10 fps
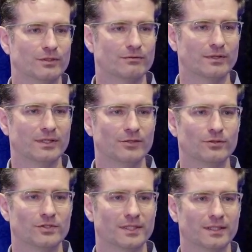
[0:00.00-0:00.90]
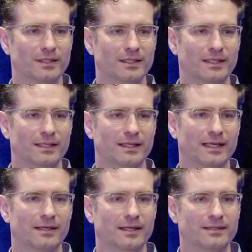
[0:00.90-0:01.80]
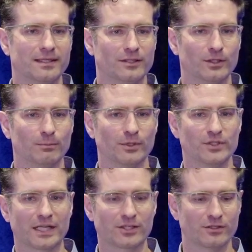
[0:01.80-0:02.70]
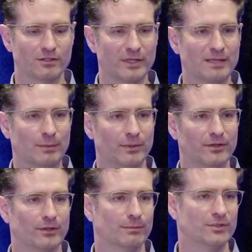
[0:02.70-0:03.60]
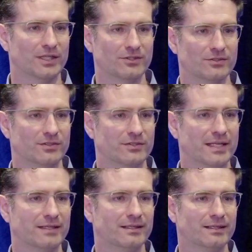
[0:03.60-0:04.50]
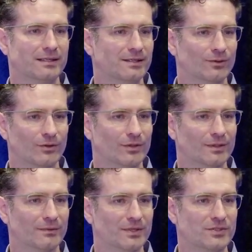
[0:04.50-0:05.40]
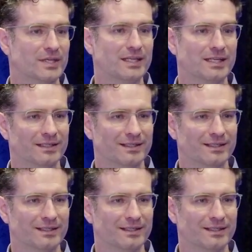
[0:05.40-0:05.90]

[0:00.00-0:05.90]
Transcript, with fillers: It's very interesting and I think that the projections that we come up with and the projections the state or the, the city,